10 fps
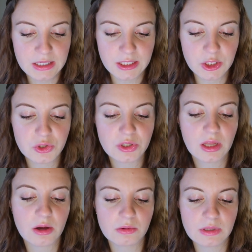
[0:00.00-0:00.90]
he
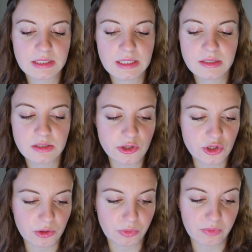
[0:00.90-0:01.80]
usually only teases the
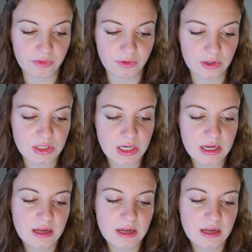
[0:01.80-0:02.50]
children with it.